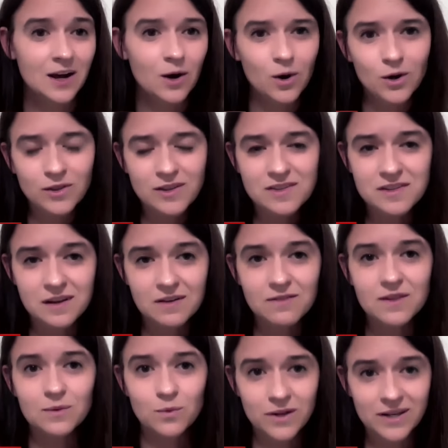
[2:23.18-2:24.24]
all the stuff that
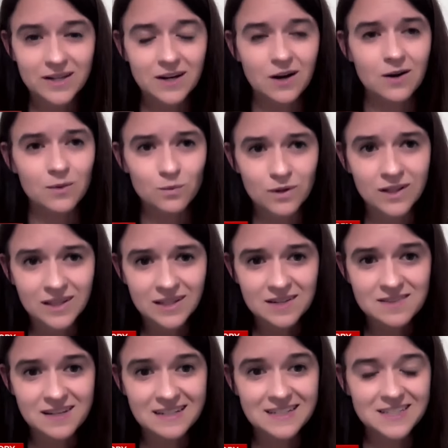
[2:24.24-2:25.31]
we are really
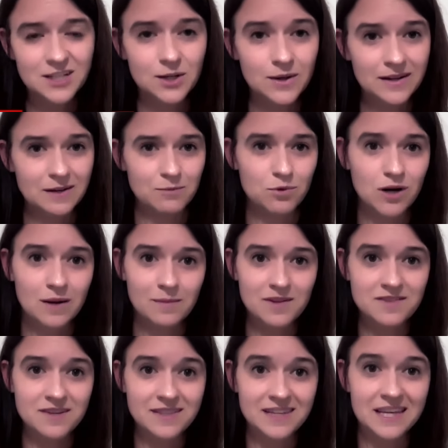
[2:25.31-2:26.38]
excited to go out and promise
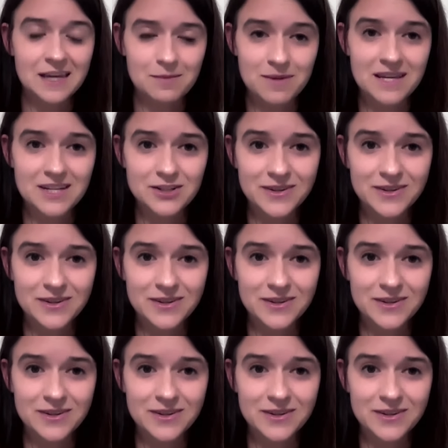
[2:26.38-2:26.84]
on the campaign